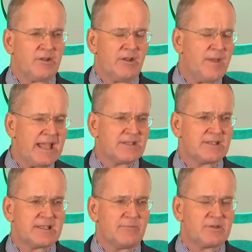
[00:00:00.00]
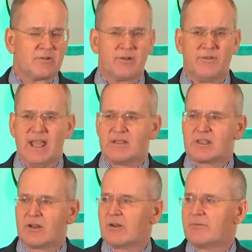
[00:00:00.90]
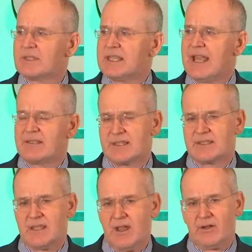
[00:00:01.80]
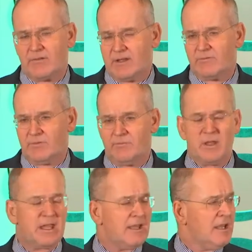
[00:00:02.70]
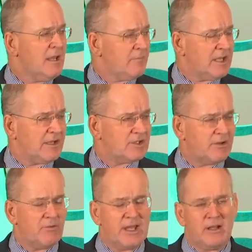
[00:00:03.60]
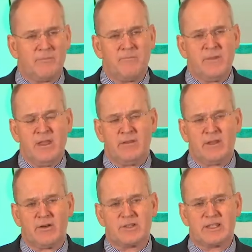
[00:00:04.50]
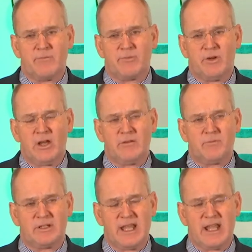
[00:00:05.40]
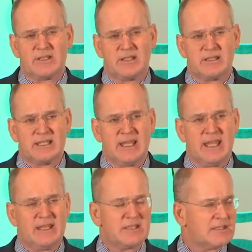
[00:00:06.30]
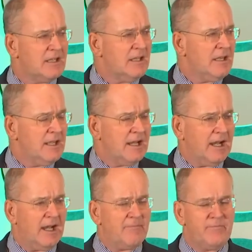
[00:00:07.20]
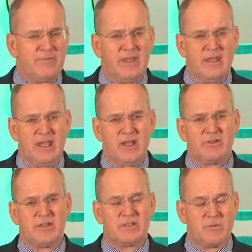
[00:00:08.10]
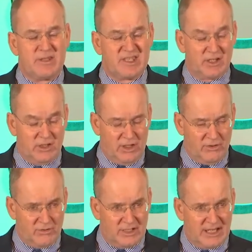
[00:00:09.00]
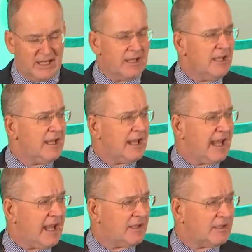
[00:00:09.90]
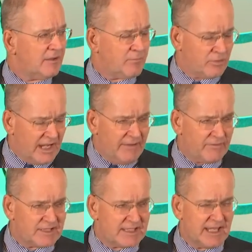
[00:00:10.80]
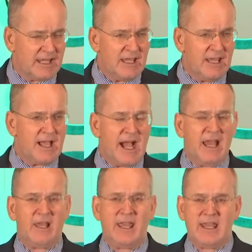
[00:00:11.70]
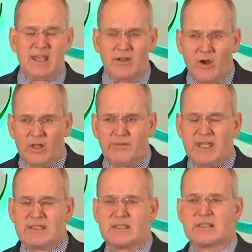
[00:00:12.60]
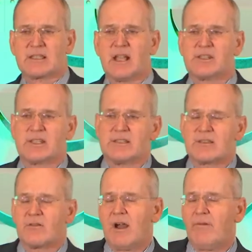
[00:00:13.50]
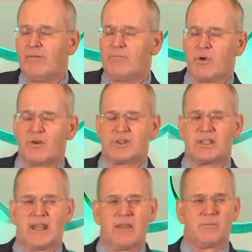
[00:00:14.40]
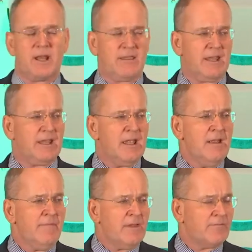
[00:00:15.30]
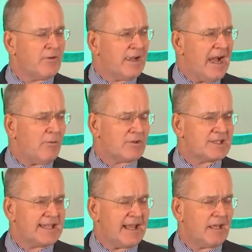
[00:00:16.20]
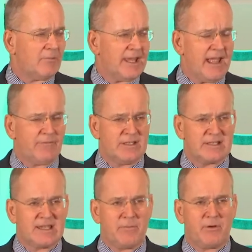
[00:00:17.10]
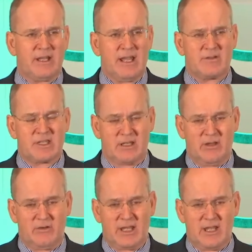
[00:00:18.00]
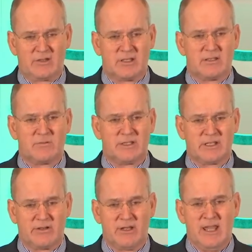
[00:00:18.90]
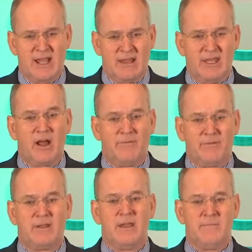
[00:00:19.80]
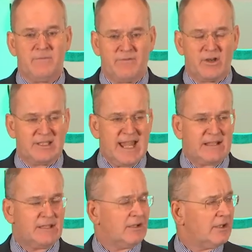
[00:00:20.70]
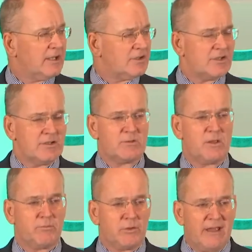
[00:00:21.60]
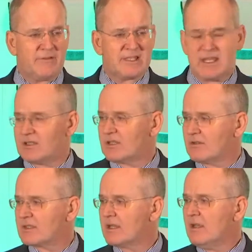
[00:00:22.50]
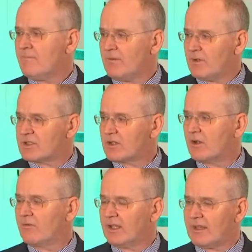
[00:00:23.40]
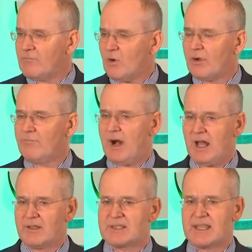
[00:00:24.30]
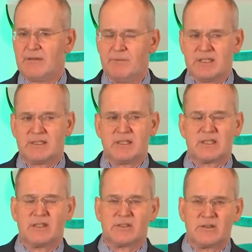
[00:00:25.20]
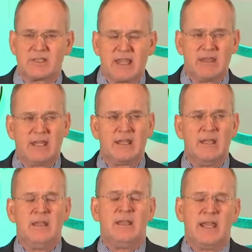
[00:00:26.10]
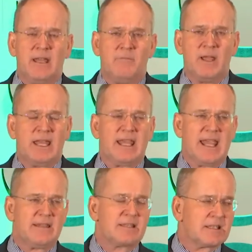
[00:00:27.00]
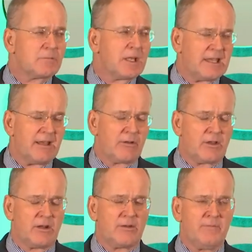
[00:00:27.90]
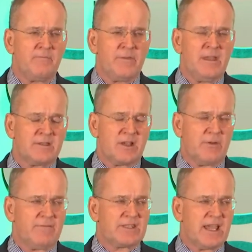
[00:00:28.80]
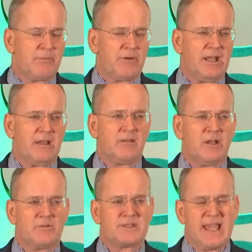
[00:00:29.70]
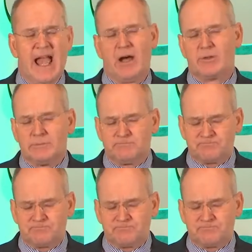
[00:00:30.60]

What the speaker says: you can imagine some sort of edge circumstances there that would be potentially real. There are some broad protections against issues with security and privacy. I like in all of these discussions, they're often merged together, but I think for our sanity, we have to separate out security issues, which are, I think, often very technical issues, with privacy issues, which are really more policy and business issues, I think, in many cases. But they're so we've separated those out.